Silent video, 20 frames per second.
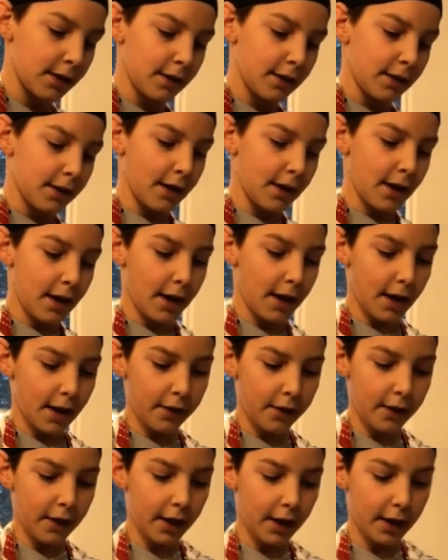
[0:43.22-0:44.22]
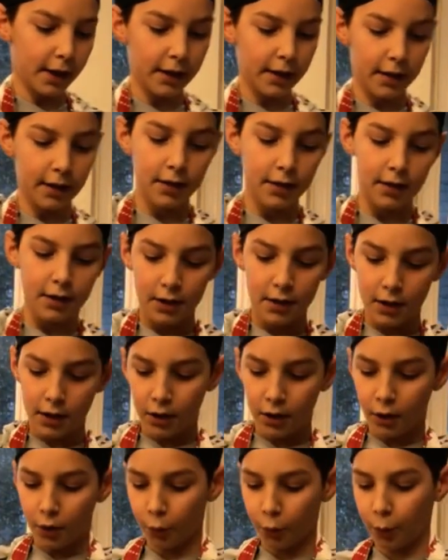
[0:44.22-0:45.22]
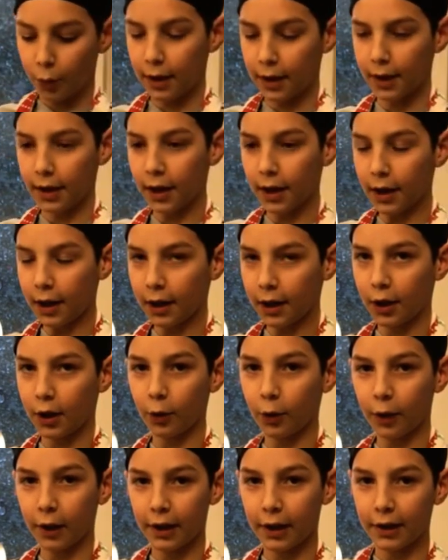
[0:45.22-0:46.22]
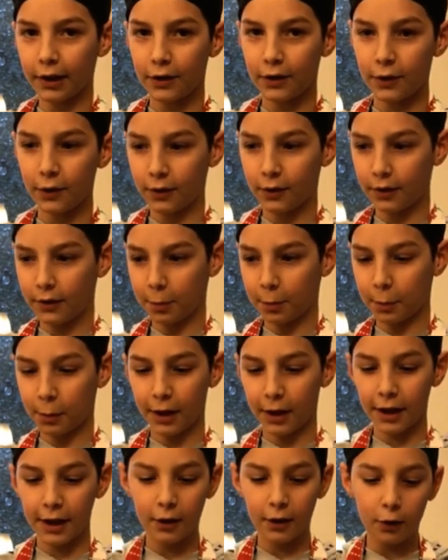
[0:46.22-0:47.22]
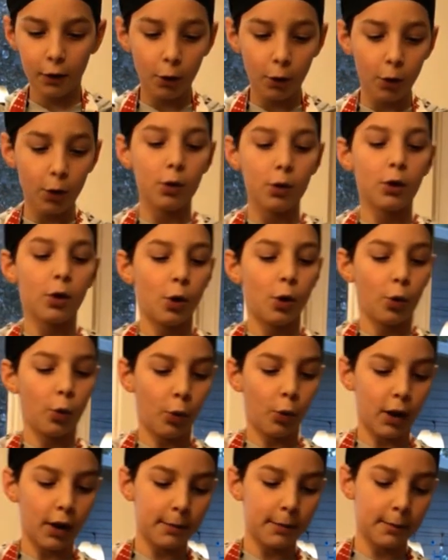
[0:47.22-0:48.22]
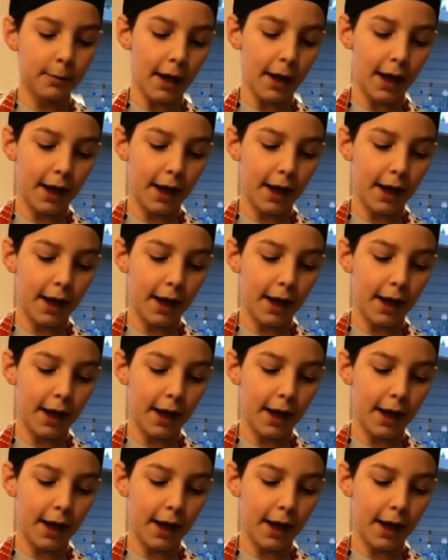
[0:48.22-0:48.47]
And then we sprinkled 1/4 ounce packet